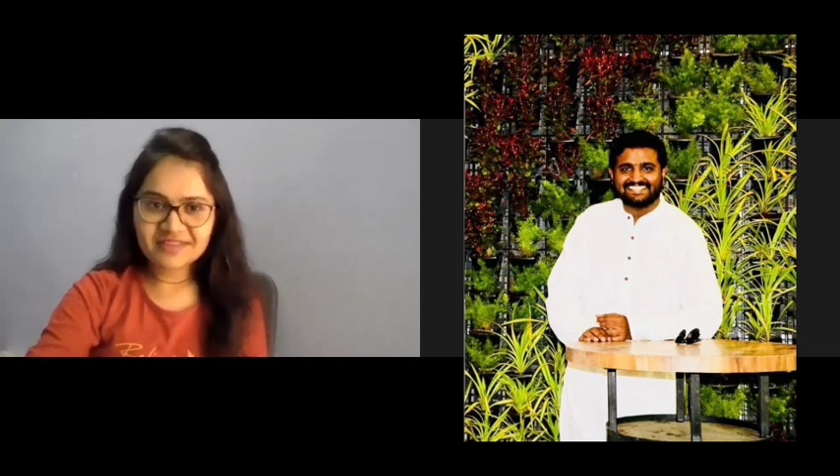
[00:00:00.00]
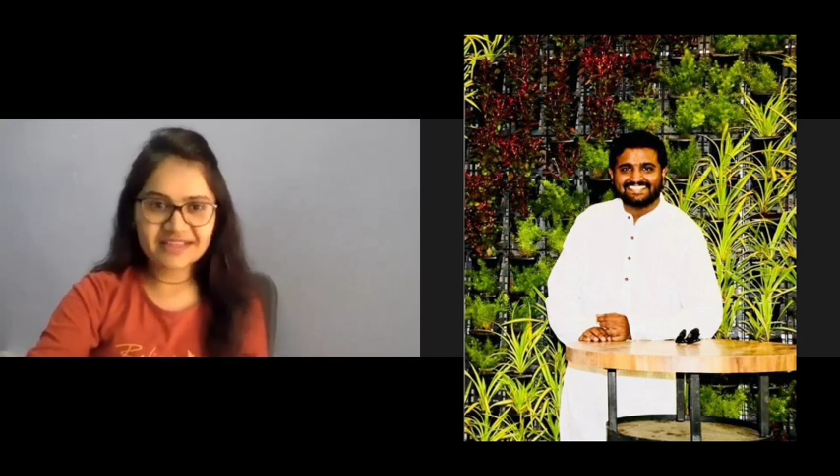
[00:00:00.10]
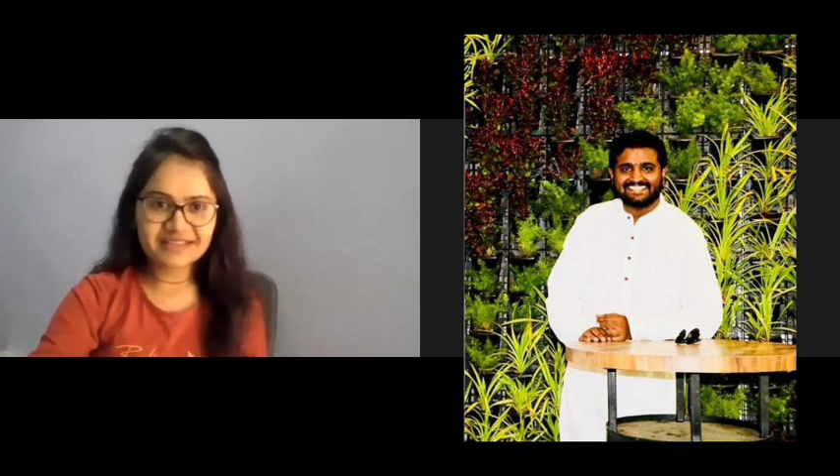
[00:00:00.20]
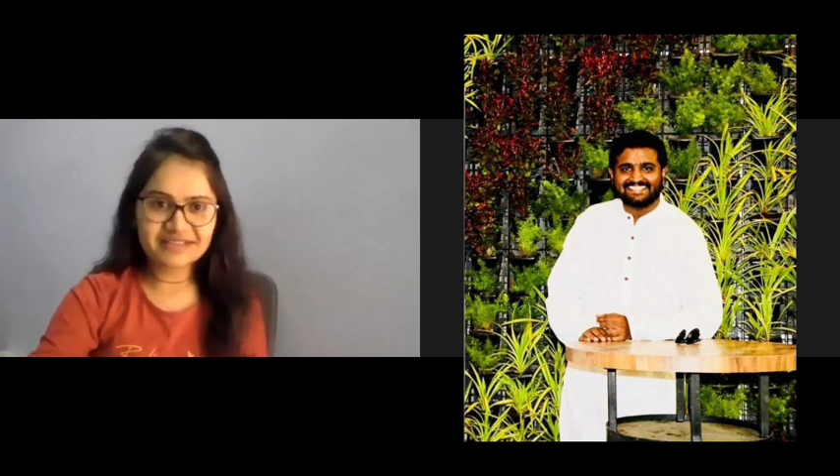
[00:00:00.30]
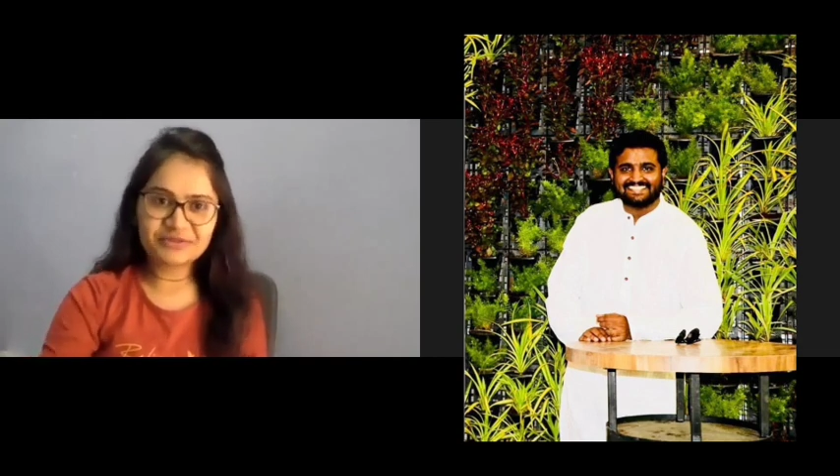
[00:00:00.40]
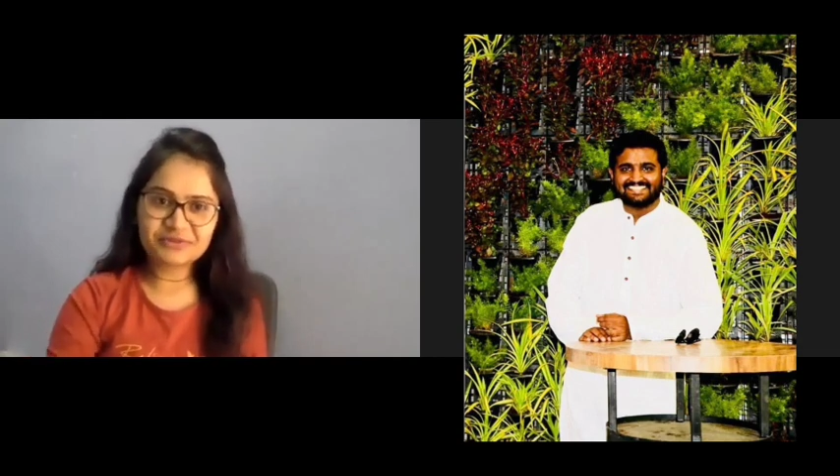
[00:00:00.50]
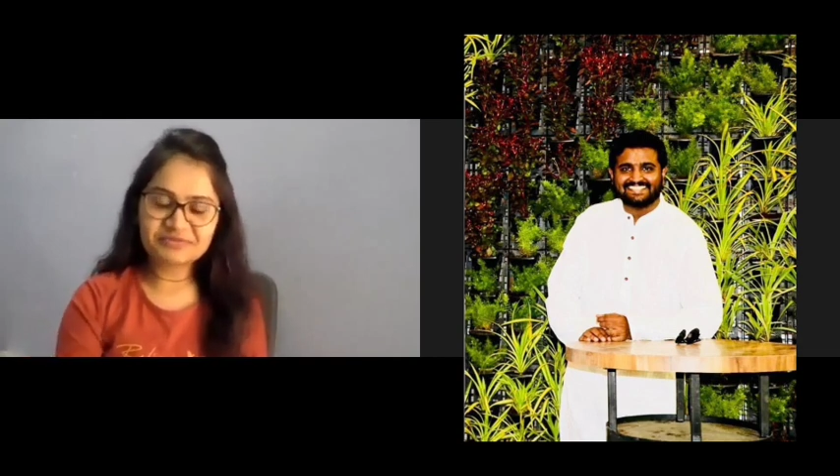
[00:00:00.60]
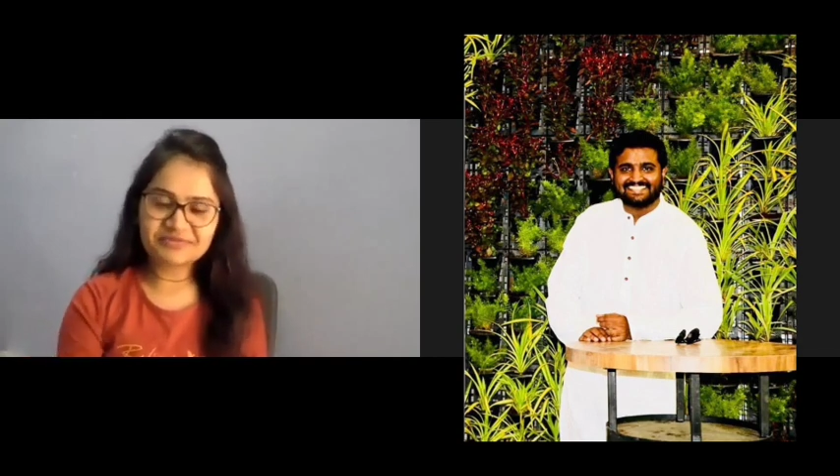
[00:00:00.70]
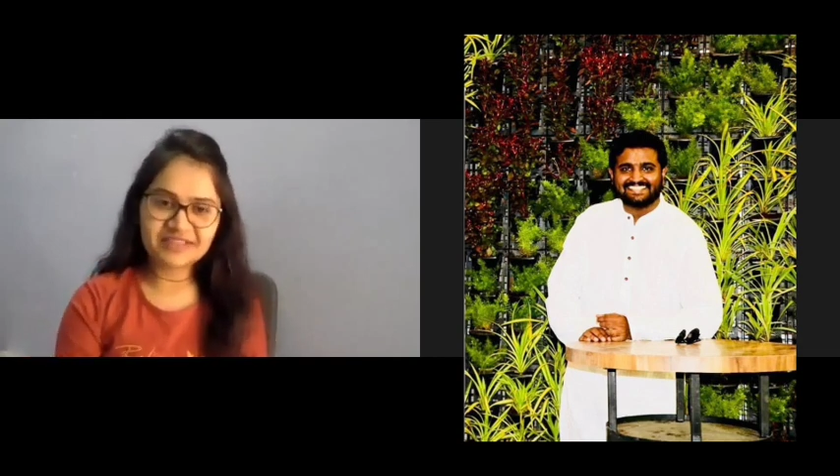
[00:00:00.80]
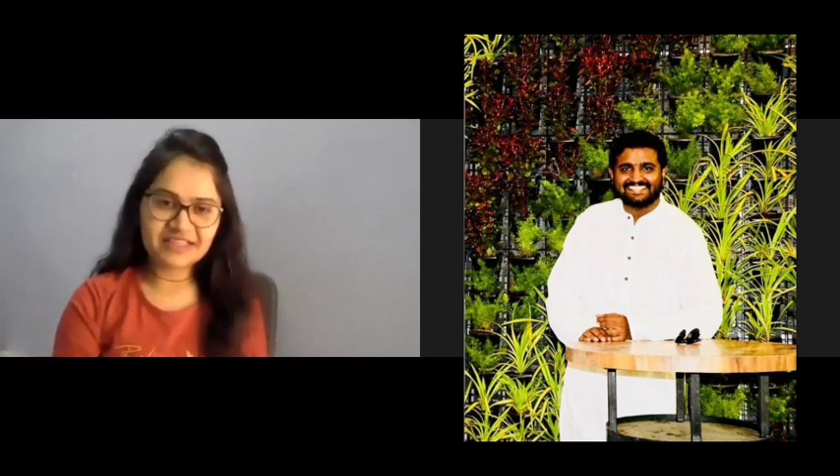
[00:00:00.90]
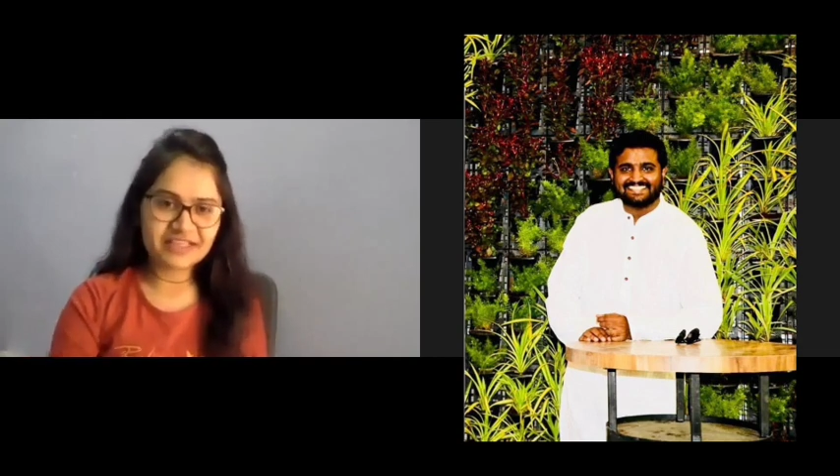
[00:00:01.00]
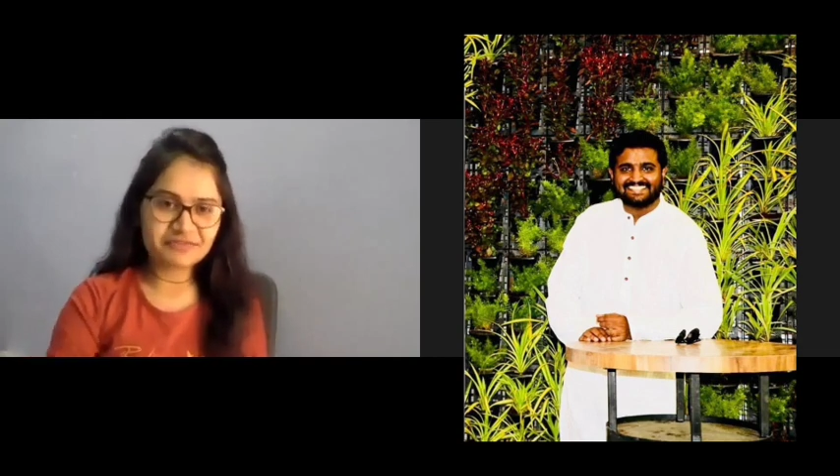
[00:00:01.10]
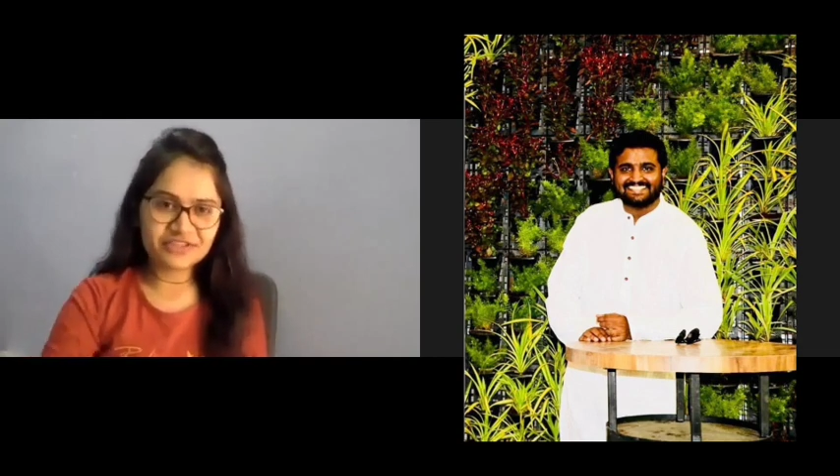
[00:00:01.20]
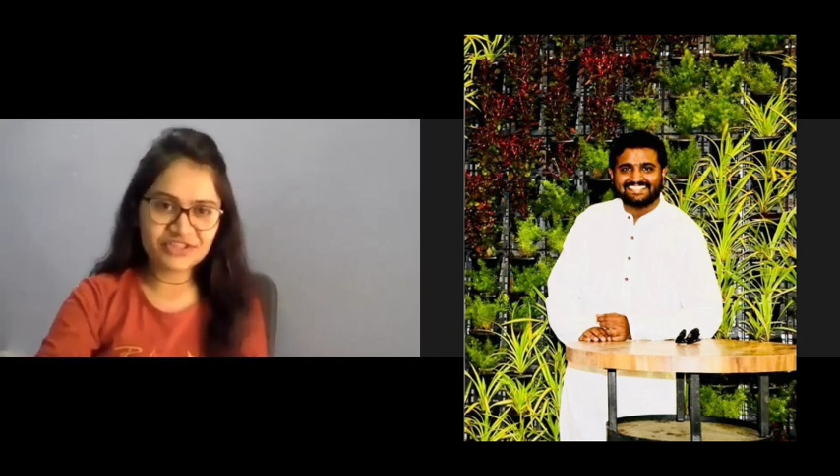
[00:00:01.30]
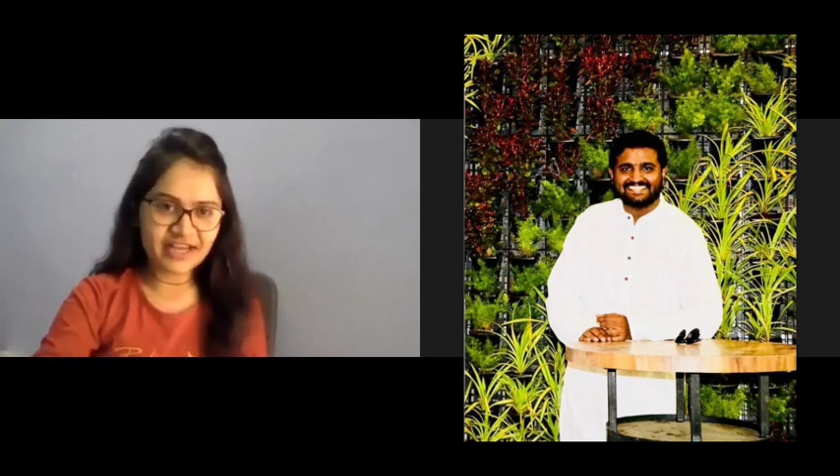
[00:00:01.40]
He
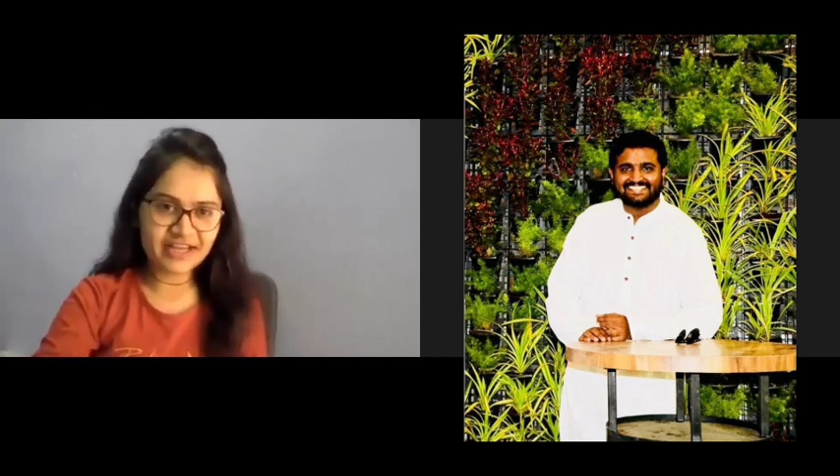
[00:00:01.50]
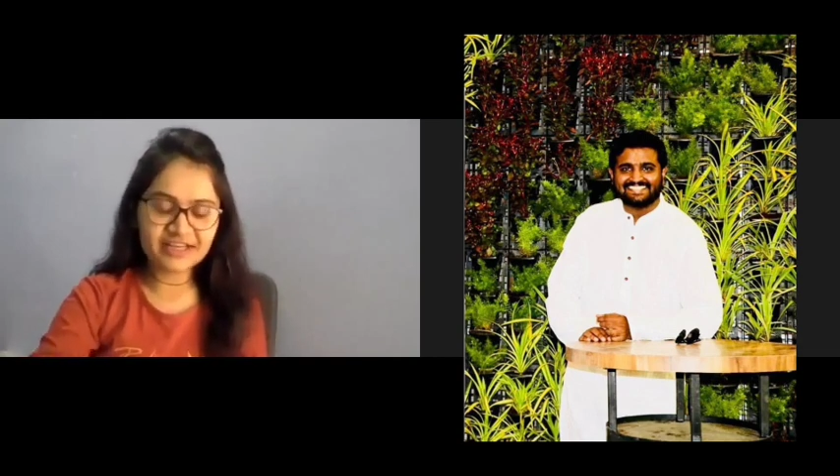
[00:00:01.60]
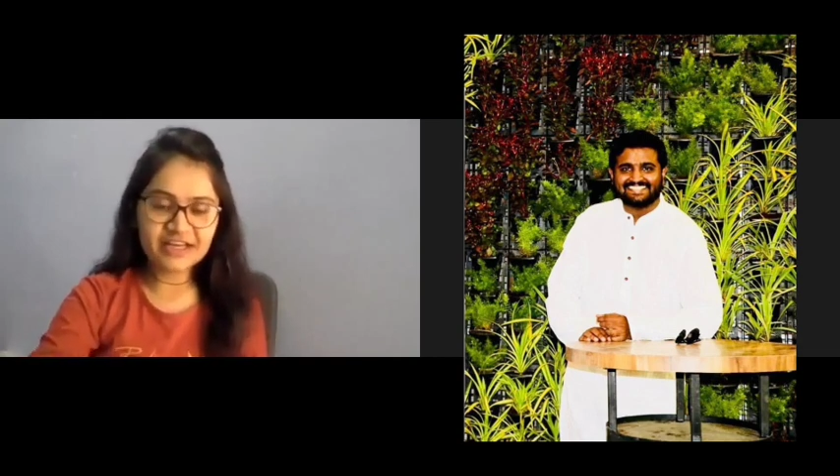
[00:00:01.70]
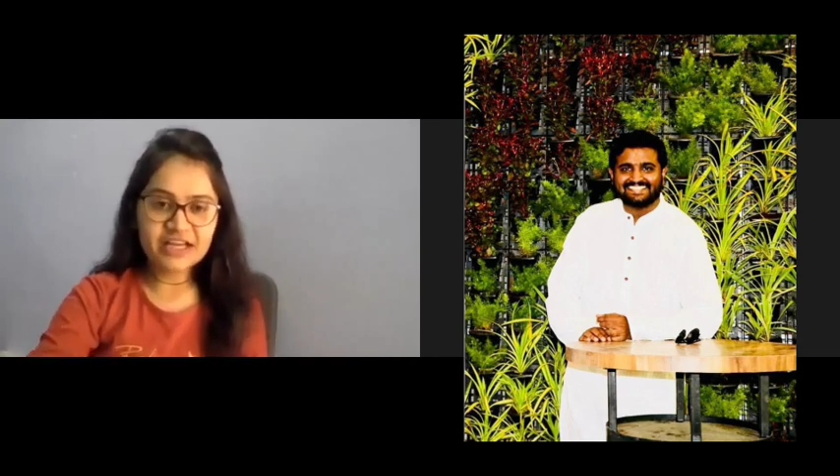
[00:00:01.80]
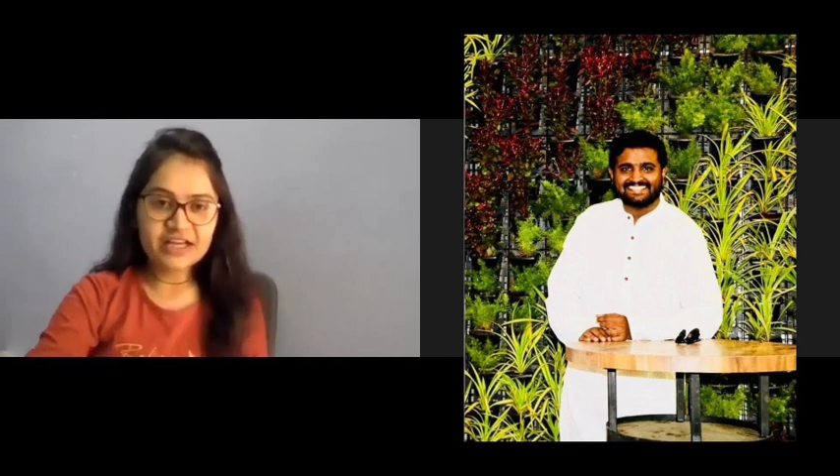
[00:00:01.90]
will share